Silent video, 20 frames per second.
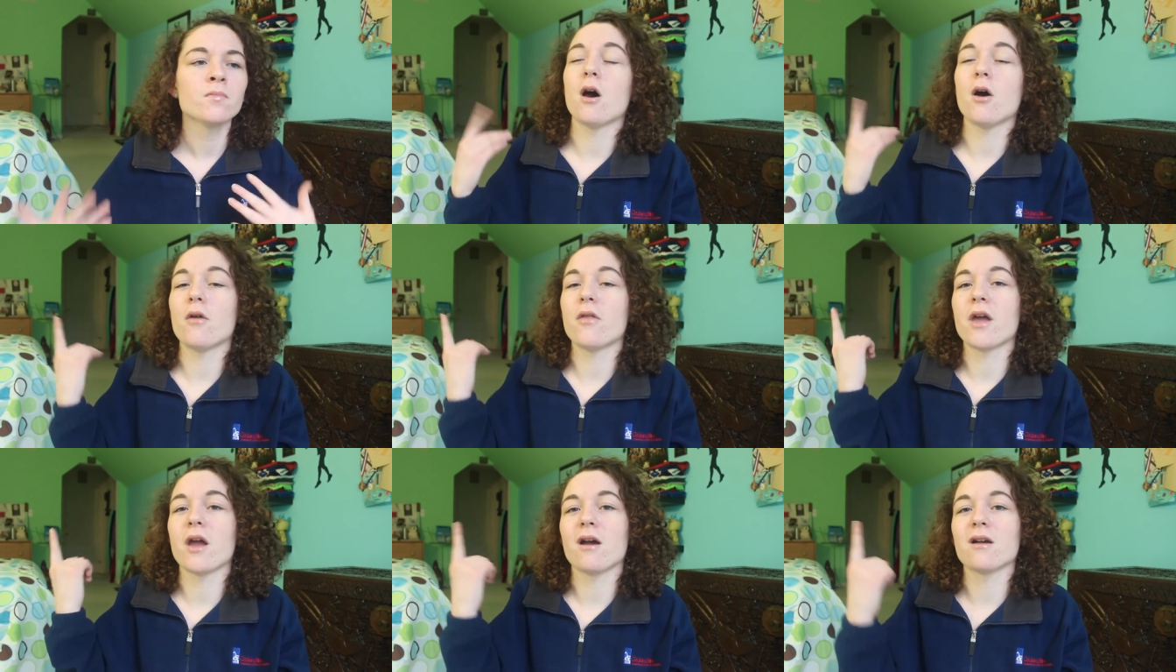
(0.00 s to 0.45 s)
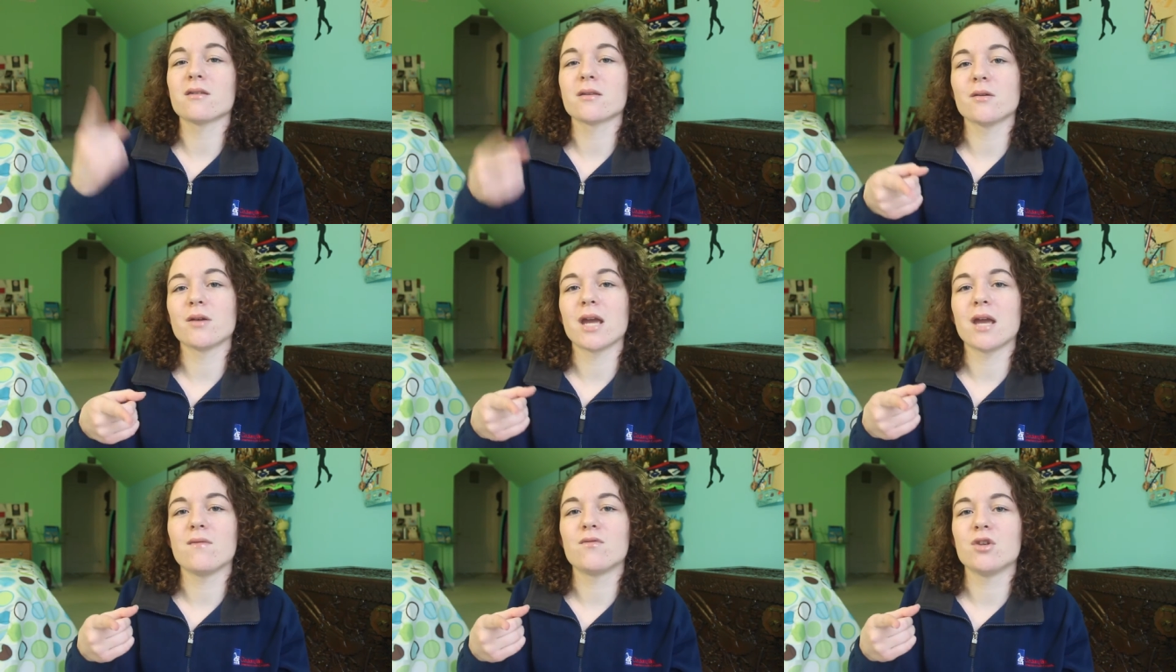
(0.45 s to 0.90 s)
Oh, they
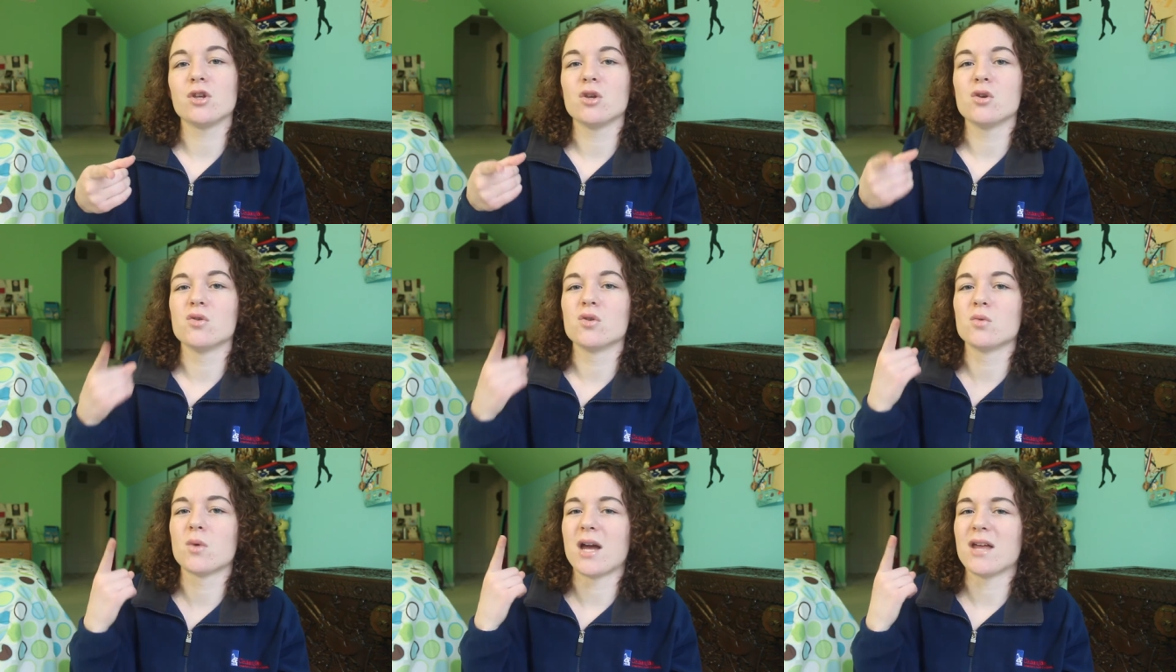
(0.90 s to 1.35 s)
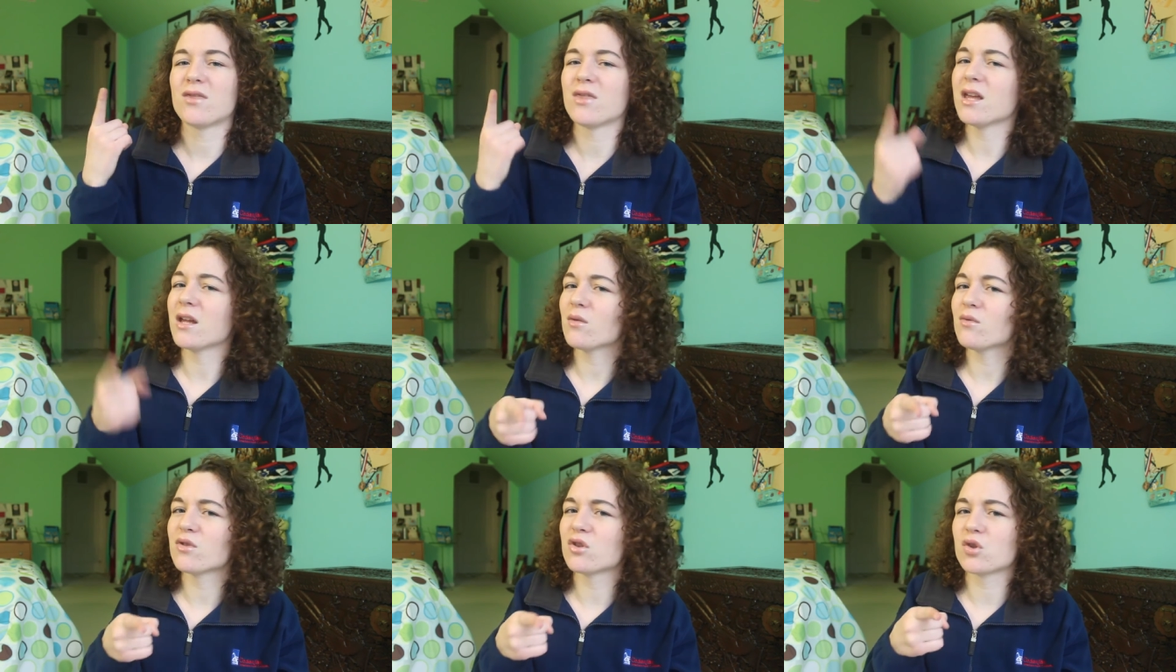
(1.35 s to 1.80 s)
also gave you, I
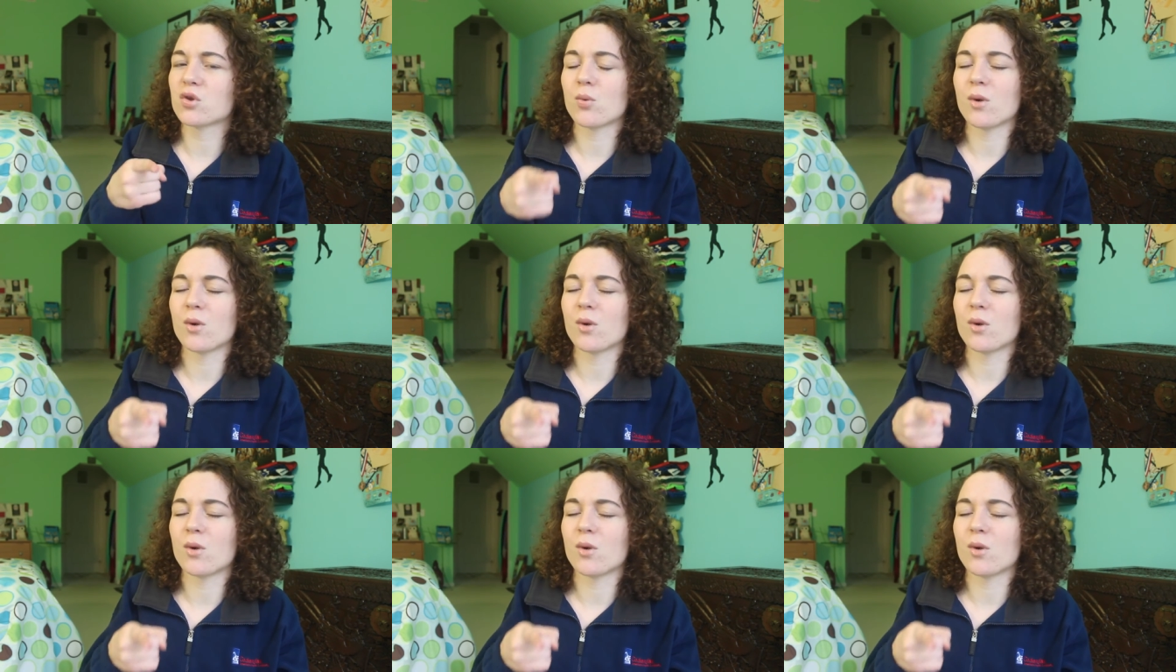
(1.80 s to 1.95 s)
think it was